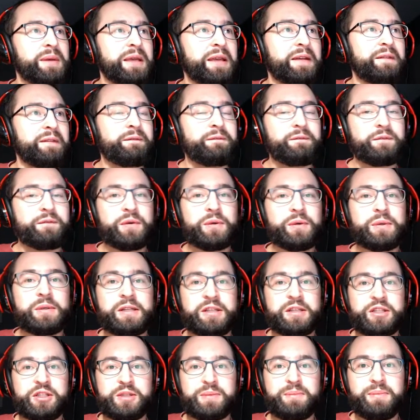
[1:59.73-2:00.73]

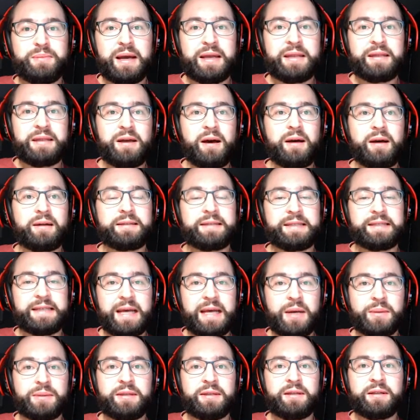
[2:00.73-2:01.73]
foolish, by not
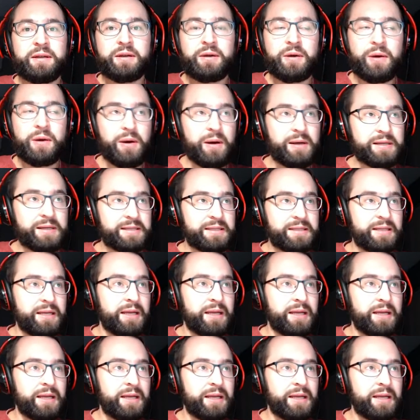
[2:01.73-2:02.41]
counting the cost.